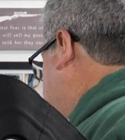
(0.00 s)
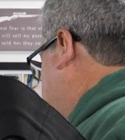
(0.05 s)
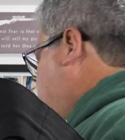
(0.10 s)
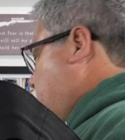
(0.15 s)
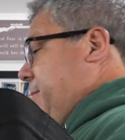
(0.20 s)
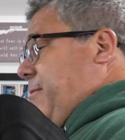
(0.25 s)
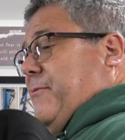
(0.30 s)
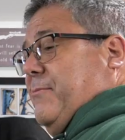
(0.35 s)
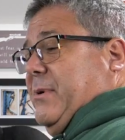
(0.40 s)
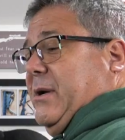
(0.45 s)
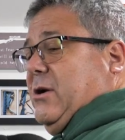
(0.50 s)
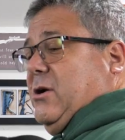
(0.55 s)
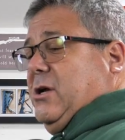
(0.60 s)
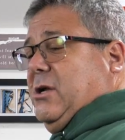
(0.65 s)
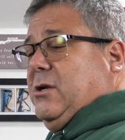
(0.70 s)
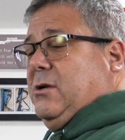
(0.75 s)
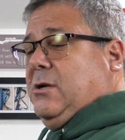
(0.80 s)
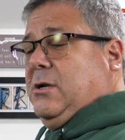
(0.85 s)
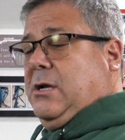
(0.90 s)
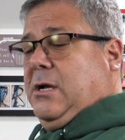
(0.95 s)
some have been
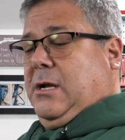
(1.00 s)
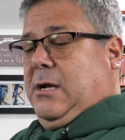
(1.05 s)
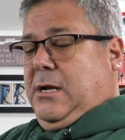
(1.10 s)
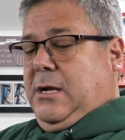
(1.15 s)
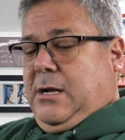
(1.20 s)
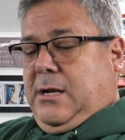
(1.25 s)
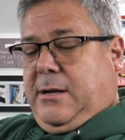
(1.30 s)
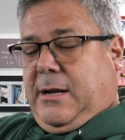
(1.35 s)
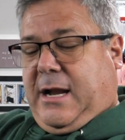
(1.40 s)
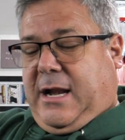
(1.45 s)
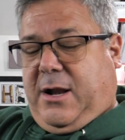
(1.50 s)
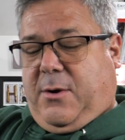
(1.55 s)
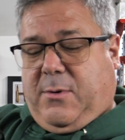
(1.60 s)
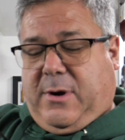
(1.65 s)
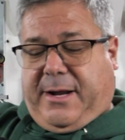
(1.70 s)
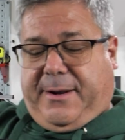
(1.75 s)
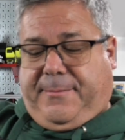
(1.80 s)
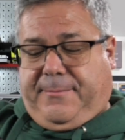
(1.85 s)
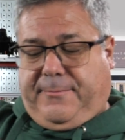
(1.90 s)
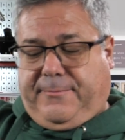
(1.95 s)
good.
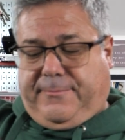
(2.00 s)
Anyway,